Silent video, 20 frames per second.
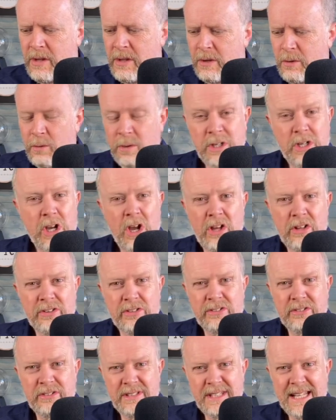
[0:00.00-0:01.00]
Well, you can't
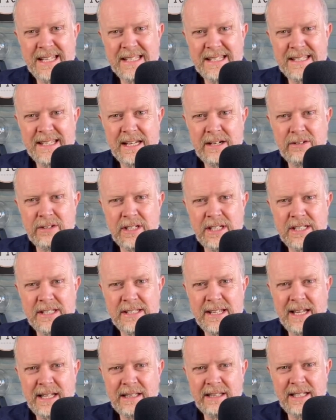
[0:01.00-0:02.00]
necessarily
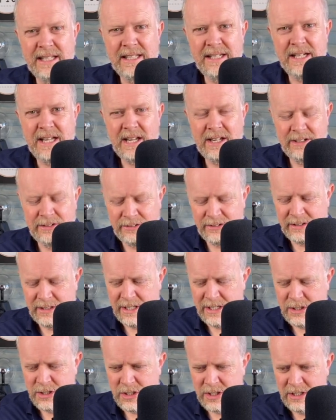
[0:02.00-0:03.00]
tell in
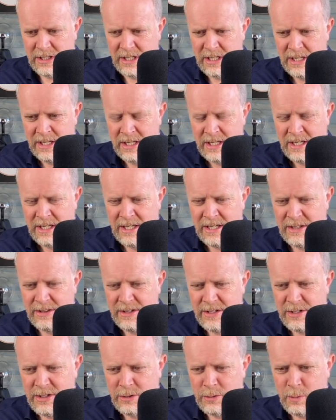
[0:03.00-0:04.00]
isolation. And
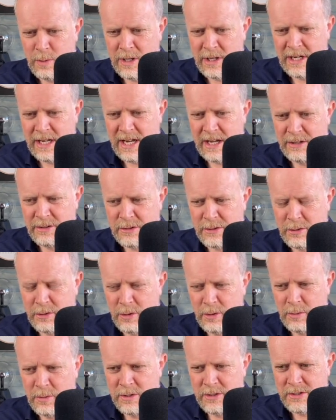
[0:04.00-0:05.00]
this is where accounts are
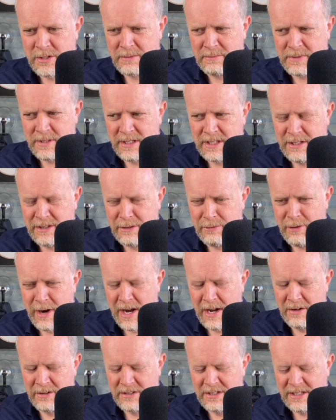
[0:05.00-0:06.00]
always something in the
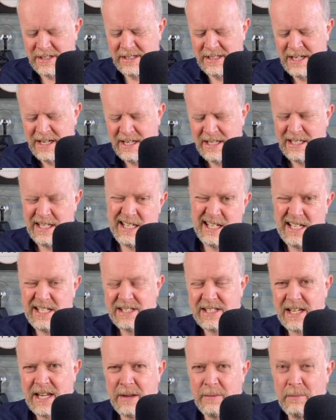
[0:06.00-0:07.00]
round, and you need
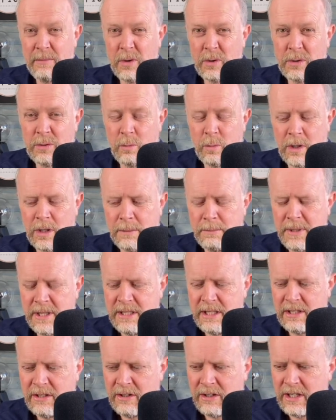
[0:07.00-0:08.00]
to get more than one
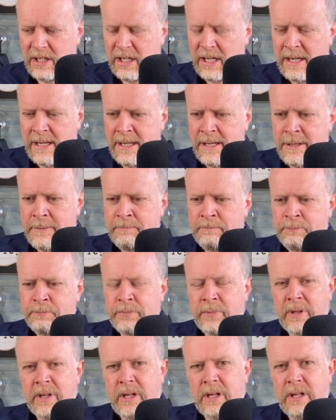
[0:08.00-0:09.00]
opinion on it.
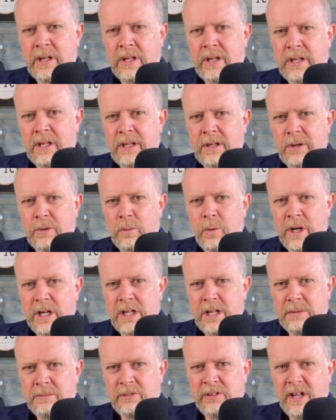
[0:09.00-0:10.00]
When it
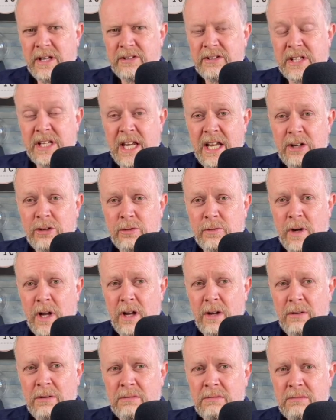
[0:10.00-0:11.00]
comes down to cash
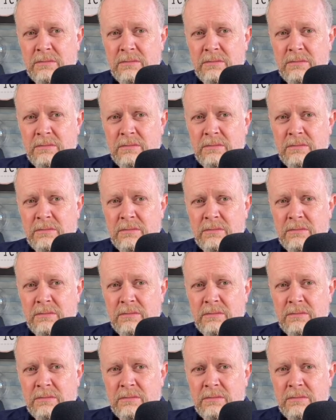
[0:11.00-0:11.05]
flow,